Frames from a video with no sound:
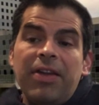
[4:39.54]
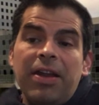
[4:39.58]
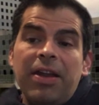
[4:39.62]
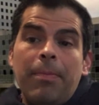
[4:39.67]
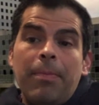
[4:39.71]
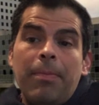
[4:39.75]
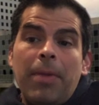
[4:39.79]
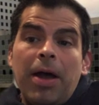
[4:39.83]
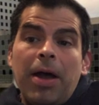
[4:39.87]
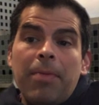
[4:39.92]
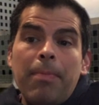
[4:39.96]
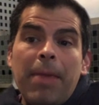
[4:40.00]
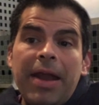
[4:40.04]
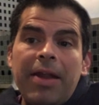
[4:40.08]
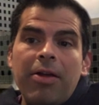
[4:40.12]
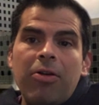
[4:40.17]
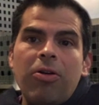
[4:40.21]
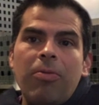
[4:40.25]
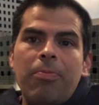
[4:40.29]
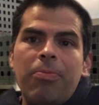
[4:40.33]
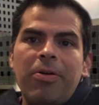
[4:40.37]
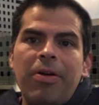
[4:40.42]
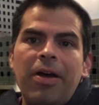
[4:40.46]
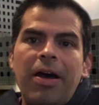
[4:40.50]
among
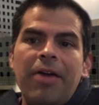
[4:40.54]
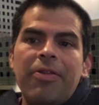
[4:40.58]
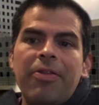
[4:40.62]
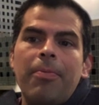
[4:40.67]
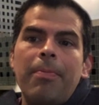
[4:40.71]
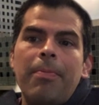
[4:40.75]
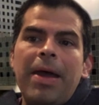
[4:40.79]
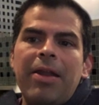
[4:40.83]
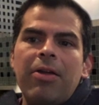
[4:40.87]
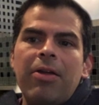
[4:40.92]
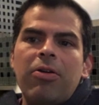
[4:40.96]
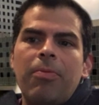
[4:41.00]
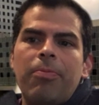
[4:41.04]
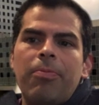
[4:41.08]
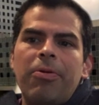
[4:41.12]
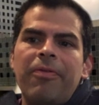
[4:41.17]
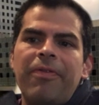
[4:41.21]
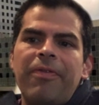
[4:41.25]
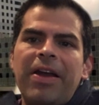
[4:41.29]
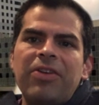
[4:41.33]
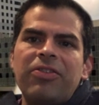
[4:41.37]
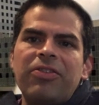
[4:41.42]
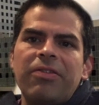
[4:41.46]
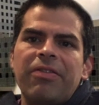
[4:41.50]
other medical
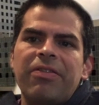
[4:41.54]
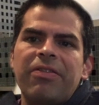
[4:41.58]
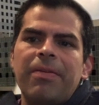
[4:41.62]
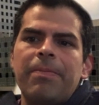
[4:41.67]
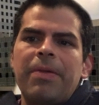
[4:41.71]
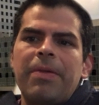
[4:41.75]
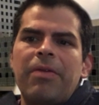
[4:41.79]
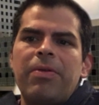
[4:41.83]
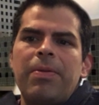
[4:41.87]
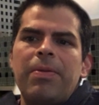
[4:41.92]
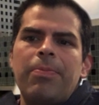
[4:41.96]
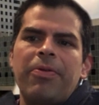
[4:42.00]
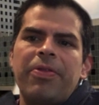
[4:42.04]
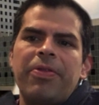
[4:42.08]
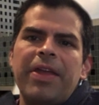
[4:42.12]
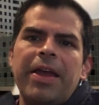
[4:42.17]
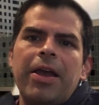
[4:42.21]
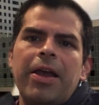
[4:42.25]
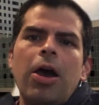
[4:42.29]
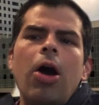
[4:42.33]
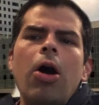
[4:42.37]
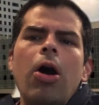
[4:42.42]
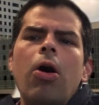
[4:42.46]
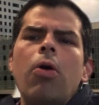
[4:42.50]
professionals, sometimes people
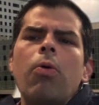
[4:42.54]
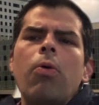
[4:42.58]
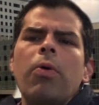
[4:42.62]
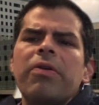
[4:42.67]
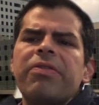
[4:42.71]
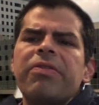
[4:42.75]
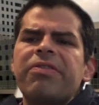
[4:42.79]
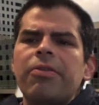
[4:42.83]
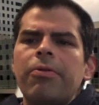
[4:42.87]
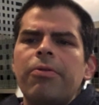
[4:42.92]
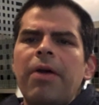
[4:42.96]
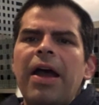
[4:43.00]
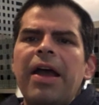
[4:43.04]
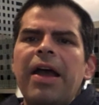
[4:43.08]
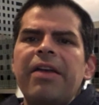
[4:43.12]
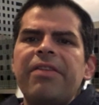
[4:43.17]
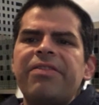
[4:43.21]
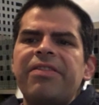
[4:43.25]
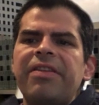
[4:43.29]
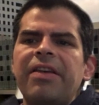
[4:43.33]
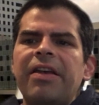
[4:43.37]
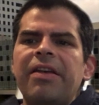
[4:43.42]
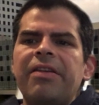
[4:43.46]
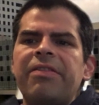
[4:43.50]
think, oh well,
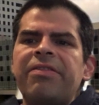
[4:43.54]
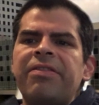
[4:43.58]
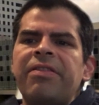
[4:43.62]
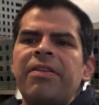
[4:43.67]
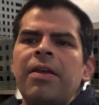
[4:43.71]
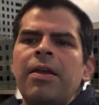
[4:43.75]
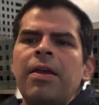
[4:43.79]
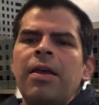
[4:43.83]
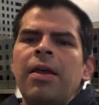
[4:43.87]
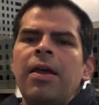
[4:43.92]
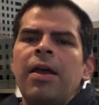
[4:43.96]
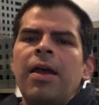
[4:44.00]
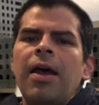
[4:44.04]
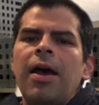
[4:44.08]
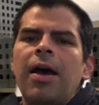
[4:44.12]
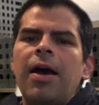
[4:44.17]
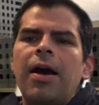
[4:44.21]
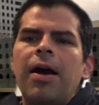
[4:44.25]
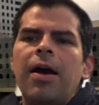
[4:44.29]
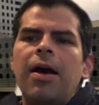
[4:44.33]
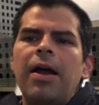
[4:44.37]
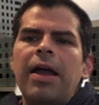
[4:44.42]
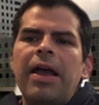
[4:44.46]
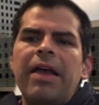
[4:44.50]
psoriasis,
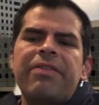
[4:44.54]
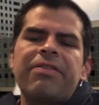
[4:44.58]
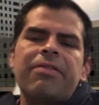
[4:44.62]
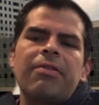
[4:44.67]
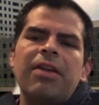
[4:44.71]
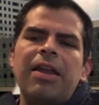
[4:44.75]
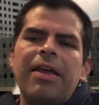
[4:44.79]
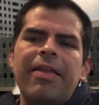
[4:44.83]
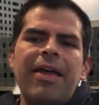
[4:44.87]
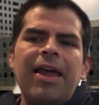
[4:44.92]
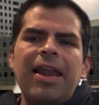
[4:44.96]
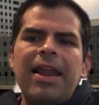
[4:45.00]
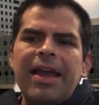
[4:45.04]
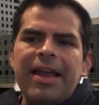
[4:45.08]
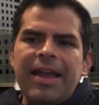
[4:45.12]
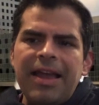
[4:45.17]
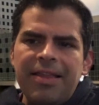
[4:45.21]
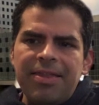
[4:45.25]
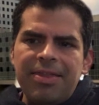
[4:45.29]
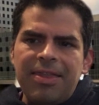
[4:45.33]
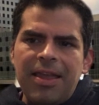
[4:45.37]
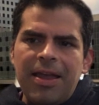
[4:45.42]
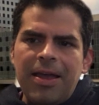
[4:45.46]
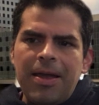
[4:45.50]
eso le da a la
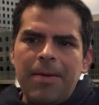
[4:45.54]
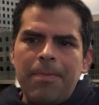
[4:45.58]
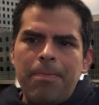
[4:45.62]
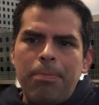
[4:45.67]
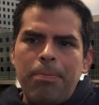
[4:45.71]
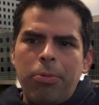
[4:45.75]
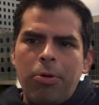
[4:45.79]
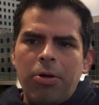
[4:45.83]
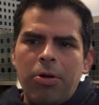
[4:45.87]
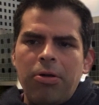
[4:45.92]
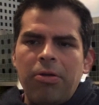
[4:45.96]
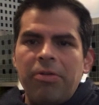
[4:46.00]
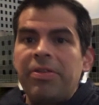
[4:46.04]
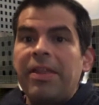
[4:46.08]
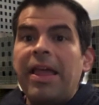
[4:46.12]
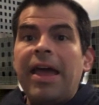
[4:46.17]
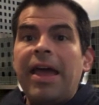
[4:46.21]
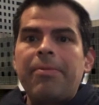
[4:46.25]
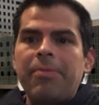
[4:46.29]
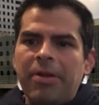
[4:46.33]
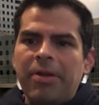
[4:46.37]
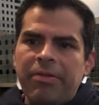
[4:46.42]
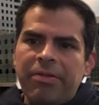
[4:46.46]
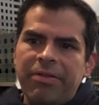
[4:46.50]
gente por los
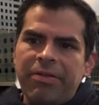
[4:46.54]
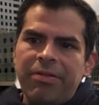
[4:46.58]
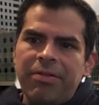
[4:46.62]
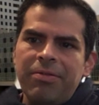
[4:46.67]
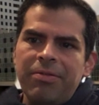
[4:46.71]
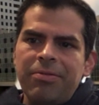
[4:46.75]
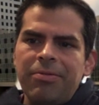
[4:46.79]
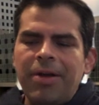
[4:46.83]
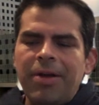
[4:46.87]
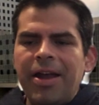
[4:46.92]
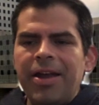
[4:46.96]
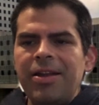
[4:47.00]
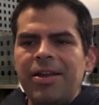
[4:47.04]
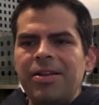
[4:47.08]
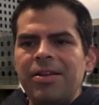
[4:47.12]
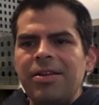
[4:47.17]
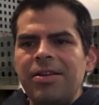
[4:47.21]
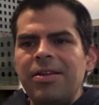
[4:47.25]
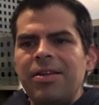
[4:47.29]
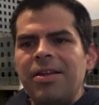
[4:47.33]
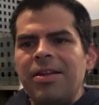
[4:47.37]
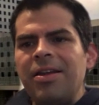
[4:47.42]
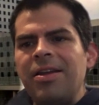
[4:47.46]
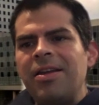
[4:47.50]
nervios, right?
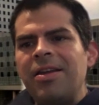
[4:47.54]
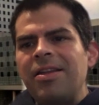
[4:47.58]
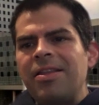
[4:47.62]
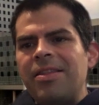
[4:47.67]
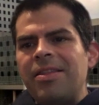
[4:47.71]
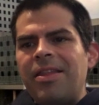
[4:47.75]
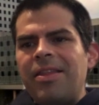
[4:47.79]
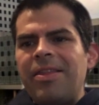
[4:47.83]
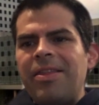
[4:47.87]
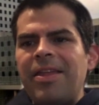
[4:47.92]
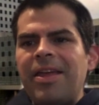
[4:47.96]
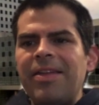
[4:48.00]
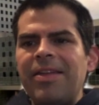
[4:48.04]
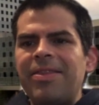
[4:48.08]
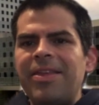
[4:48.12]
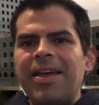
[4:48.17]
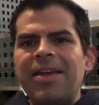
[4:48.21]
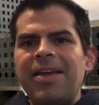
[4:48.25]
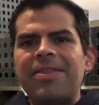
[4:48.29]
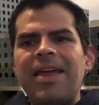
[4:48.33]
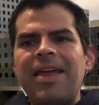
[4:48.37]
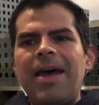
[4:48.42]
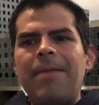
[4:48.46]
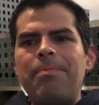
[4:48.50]
And they
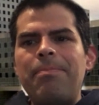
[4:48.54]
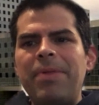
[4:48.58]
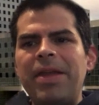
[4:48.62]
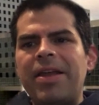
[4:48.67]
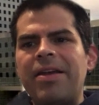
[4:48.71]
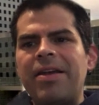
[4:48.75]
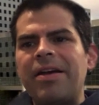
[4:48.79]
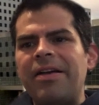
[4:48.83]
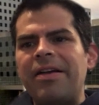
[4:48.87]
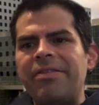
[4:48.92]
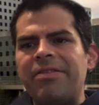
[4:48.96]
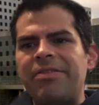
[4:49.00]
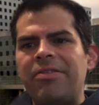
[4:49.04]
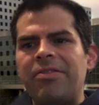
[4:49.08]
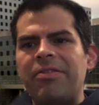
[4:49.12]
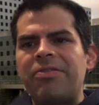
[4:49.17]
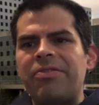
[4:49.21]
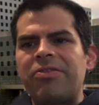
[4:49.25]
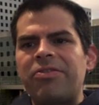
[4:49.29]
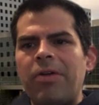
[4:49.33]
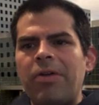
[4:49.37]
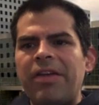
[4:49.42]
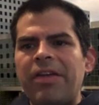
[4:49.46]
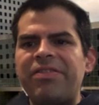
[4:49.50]
think that because you're
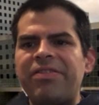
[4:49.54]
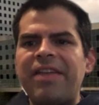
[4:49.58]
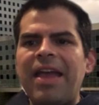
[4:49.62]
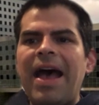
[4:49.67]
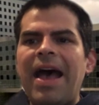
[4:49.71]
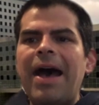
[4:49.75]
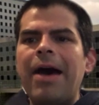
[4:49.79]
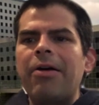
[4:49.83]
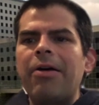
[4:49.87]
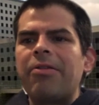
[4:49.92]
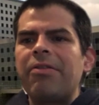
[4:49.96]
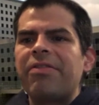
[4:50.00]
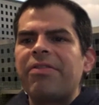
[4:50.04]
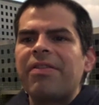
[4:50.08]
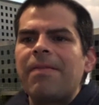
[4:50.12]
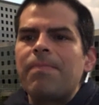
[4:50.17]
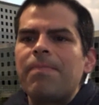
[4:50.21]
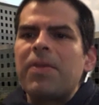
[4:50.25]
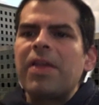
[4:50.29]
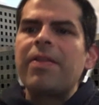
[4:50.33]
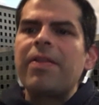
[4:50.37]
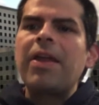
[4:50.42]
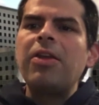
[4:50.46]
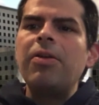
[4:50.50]
stressed out or
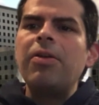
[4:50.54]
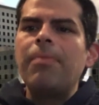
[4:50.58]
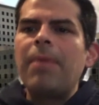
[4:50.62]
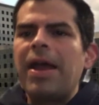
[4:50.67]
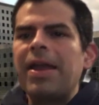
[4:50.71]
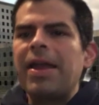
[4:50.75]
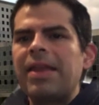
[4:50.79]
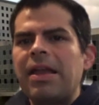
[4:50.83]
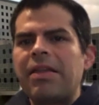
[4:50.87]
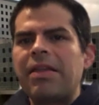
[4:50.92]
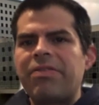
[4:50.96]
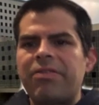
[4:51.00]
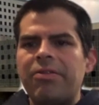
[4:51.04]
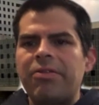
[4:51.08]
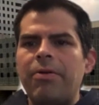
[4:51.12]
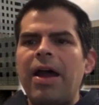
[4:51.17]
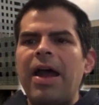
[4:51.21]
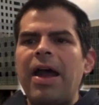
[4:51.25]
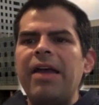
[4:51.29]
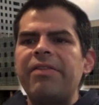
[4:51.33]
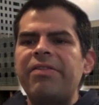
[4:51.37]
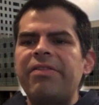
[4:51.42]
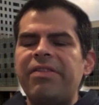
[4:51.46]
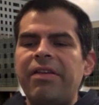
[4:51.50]
something that you might get
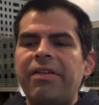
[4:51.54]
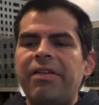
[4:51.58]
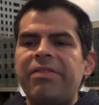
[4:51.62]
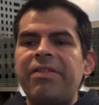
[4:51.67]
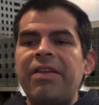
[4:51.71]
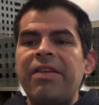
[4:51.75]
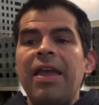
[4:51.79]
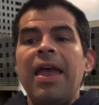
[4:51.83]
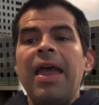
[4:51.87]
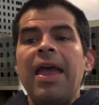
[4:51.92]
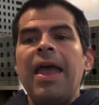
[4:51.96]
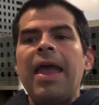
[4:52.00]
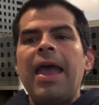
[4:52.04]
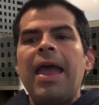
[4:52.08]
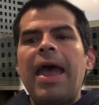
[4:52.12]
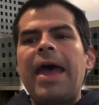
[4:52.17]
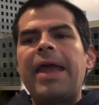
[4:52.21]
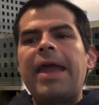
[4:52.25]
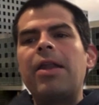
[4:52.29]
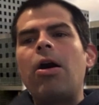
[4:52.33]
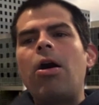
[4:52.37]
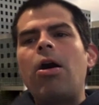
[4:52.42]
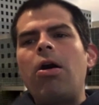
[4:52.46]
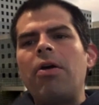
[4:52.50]
psoriasis.
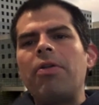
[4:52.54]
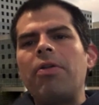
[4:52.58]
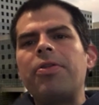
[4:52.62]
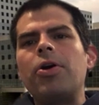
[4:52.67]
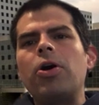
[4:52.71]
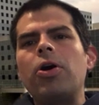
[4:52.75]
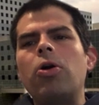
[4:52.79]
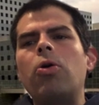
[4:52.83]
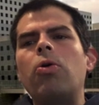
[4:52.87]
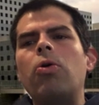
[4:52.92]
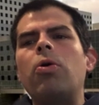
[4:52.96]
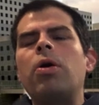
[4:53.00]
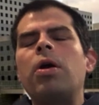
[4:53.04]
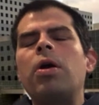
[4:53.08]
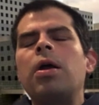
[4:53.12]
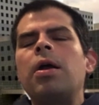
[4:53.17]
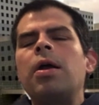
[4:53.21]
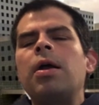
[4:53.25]
And although